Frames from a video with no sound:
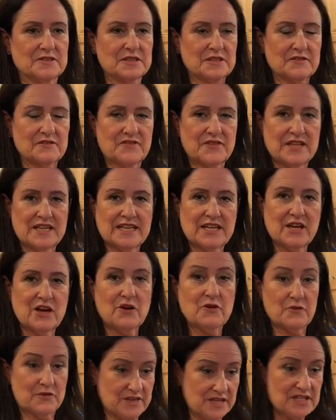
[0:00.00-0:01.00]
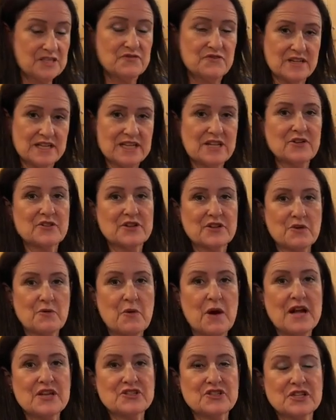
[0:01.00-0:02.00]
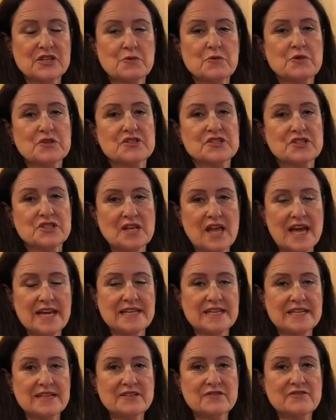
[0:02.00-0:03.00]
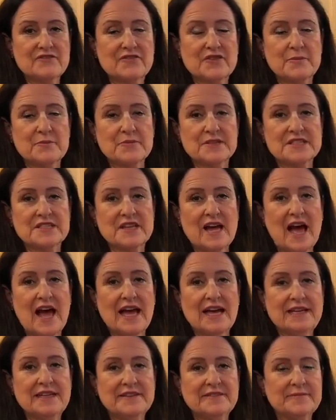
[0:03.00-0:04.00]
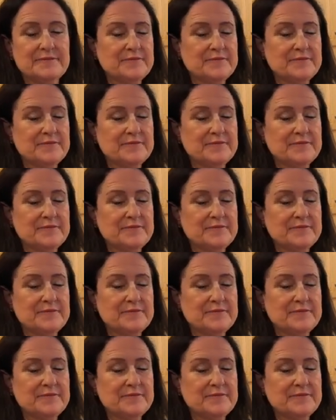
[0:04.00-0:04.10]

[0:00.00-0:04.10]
the video, this video you're watching will slide in from the side.